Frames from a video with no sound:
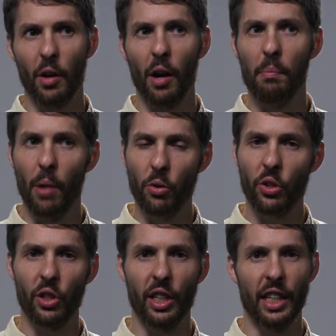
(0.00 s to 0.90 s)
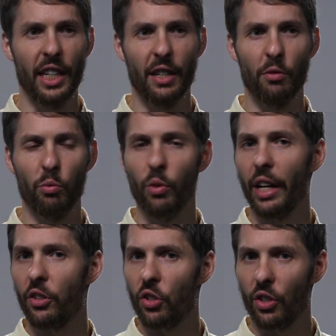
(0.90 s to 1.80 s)
emotionally
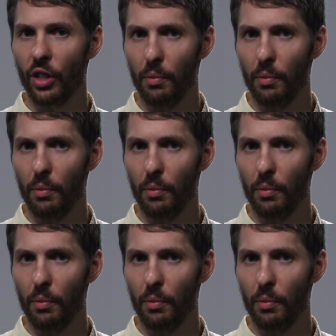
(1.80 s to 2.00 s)
rich